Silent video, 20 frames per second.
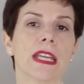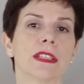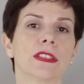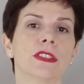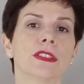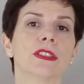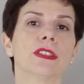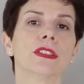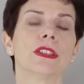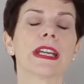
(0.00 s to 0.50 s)

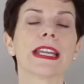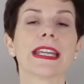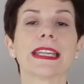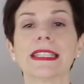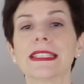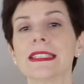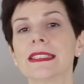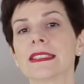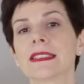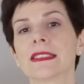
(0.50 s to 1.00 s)
you know,
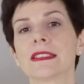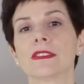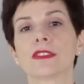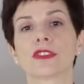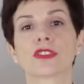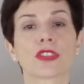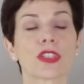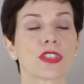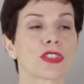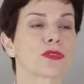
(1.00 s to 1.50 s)
and
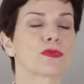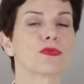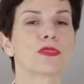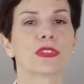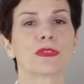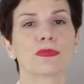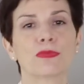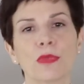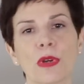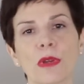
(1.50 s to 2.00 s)
just
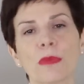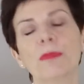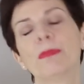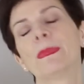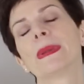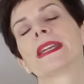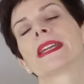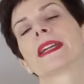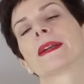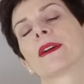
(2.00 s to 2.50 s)
with one
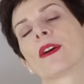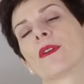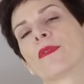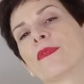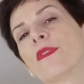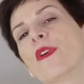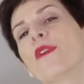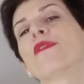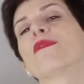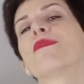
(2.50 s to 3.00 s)
pair of
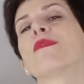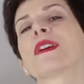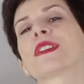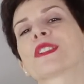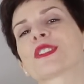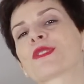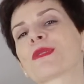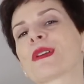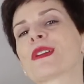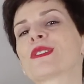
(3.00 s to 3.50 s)

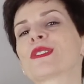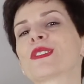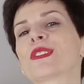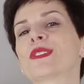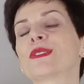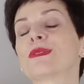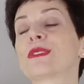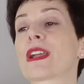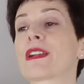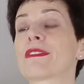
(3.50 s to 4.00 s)
off-white
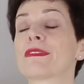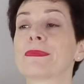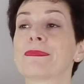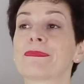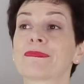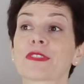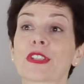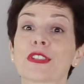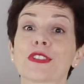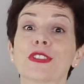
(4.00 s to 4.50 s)
trousers, you have
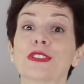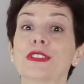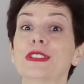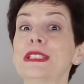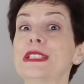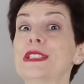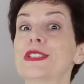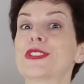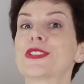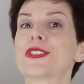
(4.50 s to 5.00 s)

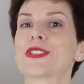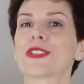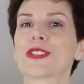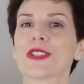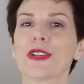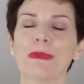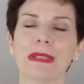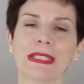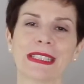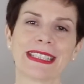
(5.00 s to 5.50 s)
suddenly
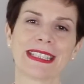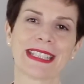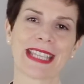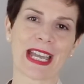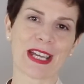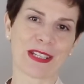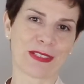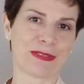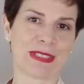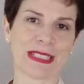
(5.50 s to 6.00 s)
so many
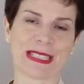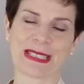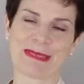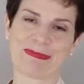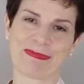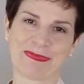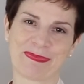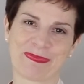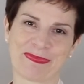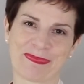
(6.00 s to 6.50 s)
outfits.